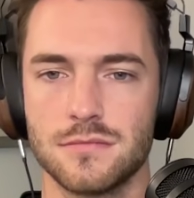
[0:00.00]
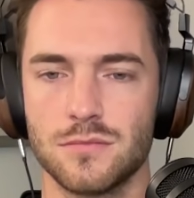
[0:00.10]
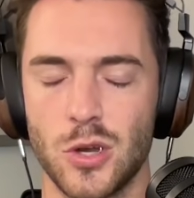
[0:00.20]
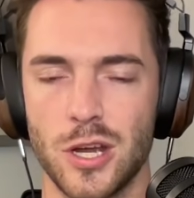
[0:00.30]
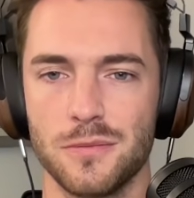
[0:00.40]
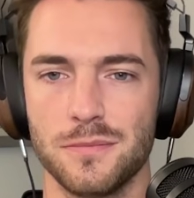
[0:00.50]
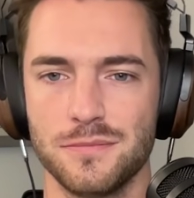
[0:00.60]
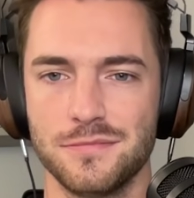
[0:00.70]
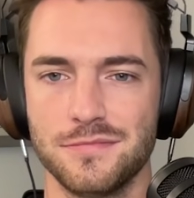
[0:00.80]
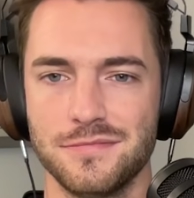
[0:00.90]
Wow,
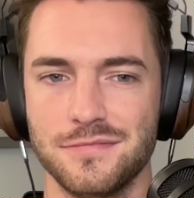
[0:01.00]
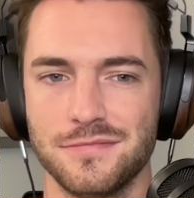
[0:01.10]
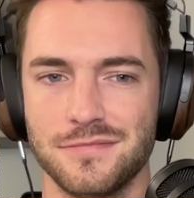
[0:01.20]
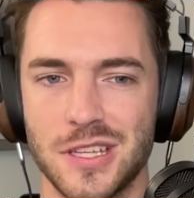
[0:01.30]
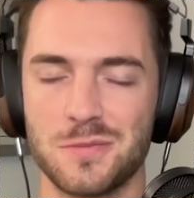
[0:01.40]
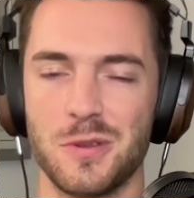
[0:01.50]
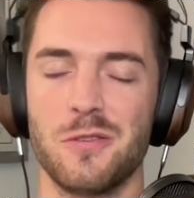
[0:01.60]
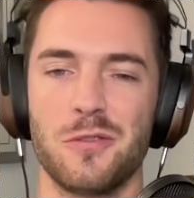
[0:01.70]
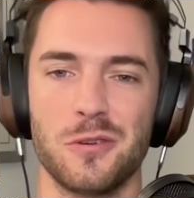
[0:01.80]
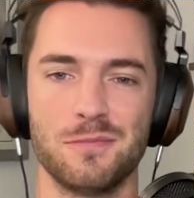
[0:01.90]
that's
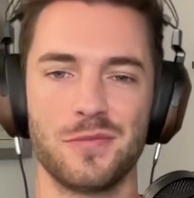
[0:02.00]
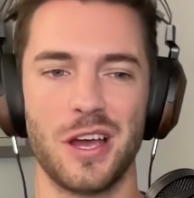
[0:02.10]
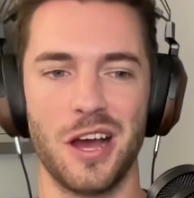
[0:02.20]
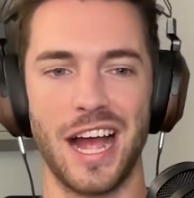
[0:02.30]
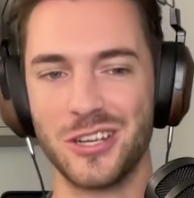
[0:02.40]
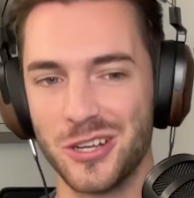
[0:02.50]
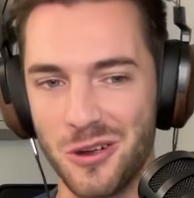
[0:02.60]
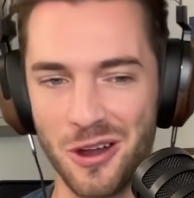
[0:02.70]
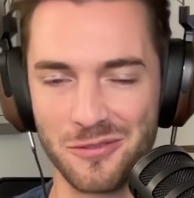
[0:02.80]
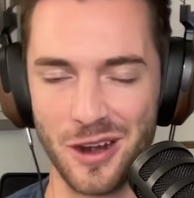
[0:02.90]
beautiful. I could
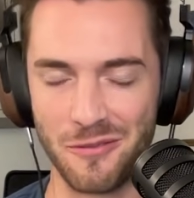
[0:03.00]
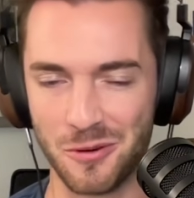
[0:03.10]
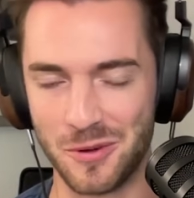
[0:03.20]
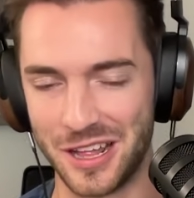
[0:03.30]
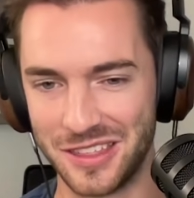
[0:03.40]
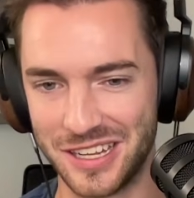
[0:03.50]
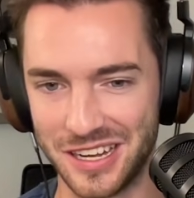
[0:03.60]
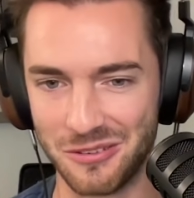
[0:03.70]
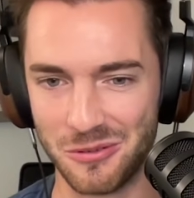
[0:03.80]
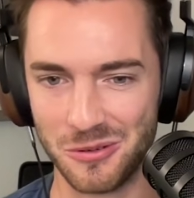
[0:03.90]
go on forever, but I think
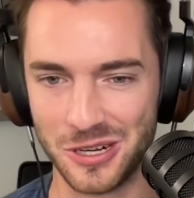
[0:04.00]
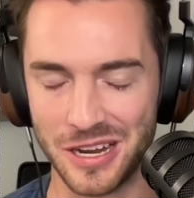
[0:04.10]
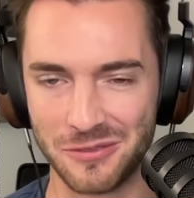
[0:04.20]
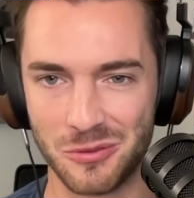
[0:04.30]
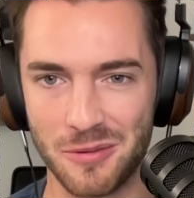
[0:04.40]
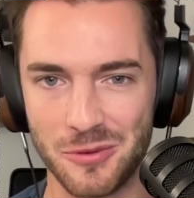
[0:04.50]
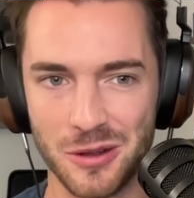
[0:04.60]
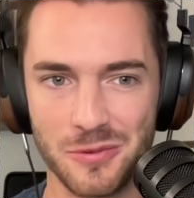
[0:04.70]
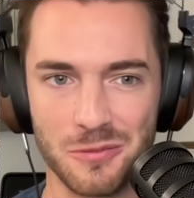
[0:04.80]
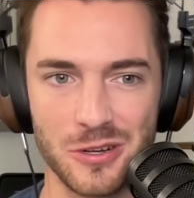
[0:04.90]
we're going to have to wrap it
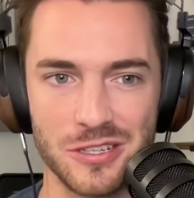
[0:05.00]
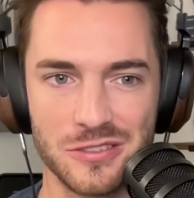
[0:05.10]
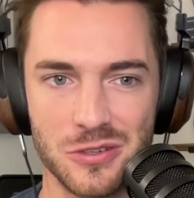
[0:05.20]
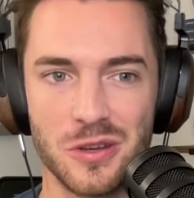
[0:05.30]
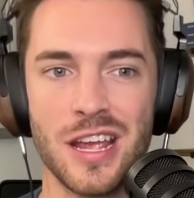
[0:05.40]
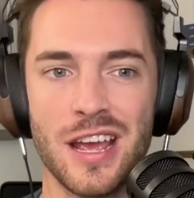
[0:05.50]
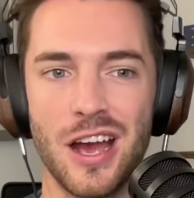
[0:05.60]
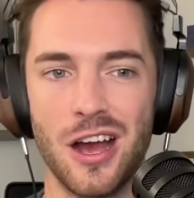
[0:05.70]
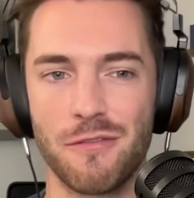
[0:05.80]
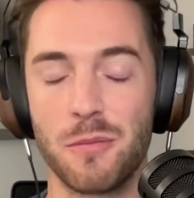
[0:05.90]
up here pretty soon.
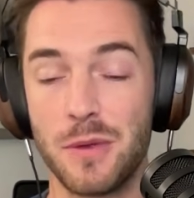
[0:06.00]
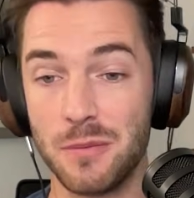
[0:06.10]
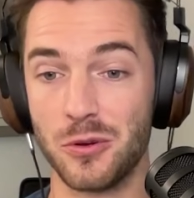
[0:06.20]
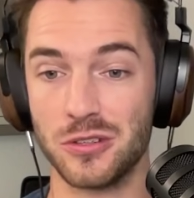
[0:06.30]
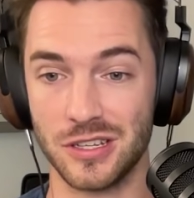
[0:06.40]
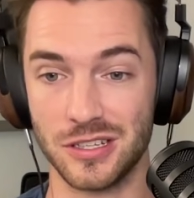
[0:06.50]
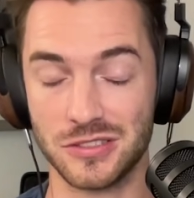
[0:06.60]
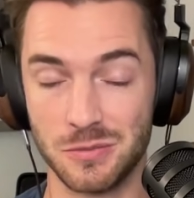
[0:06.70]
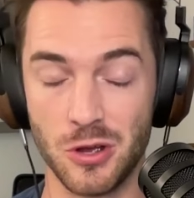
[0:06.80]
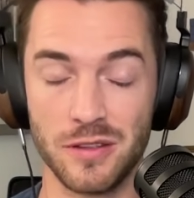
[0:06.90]
For people,
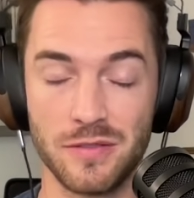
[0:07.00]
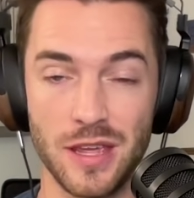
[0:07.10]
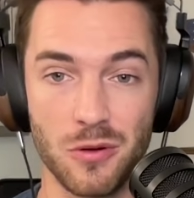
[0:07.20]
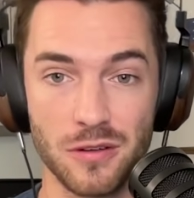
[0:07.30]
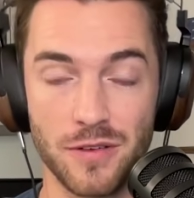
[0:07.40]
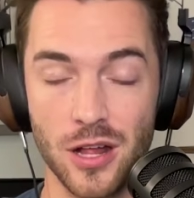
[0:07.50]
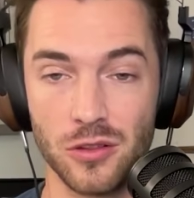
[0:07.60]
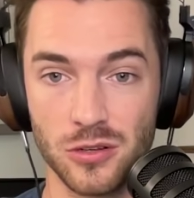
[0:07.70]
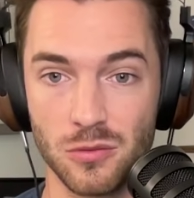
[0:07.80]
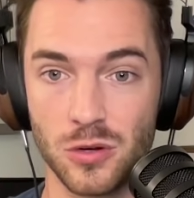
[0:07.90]
Simone, if they want to follow
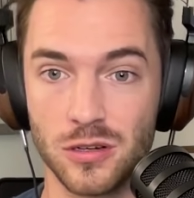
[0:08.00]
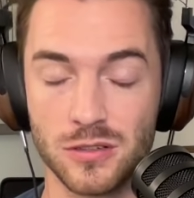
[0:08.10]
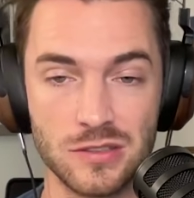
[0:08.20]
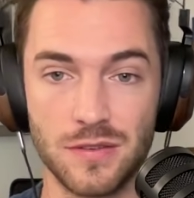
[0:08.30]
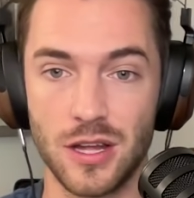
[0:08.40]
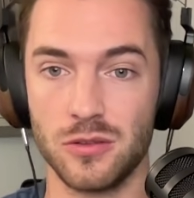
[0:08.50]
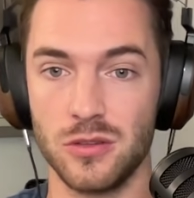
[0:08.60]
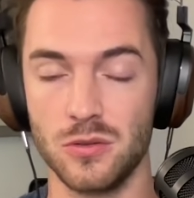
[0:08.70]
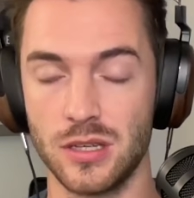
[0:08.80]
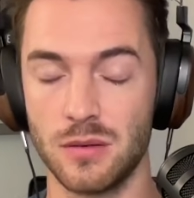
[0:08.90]
your work, just follow
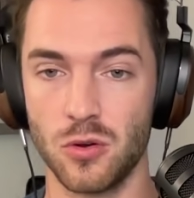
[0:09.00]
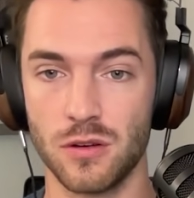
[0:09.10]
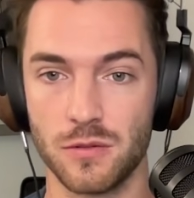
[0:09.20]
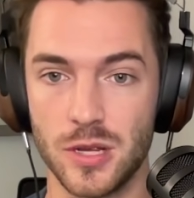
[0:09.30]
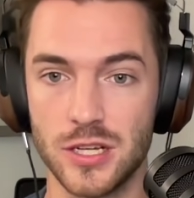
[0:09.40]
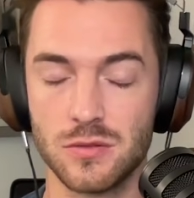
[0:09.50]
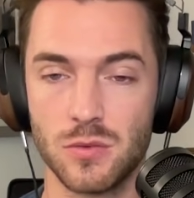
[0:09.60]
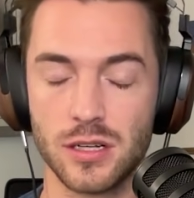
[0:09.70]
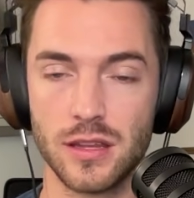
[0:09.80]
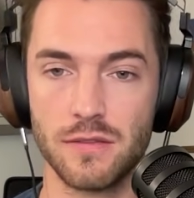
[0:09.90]
you, get more information,
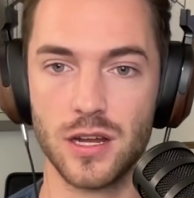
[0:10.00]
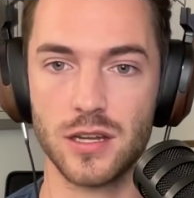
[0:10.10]
where can they find